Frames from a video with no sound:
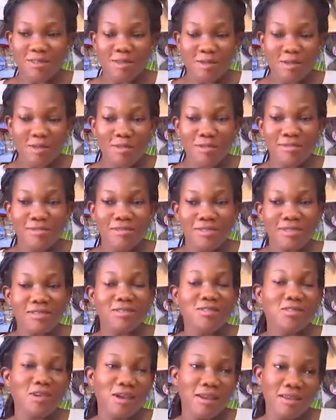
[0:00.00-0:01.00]
So
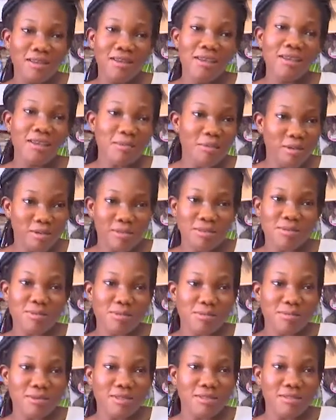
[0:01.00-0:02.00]
she's trying her possible
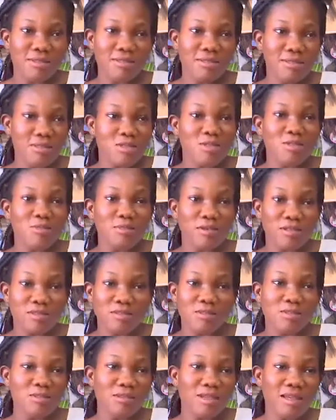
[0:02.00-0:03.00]
best just to
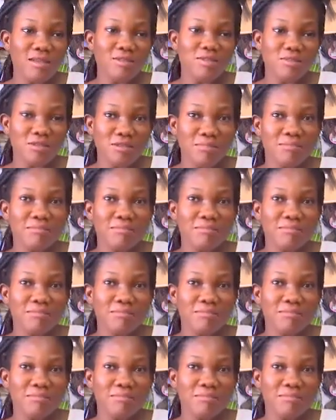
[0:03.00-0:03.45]
pursue that dream.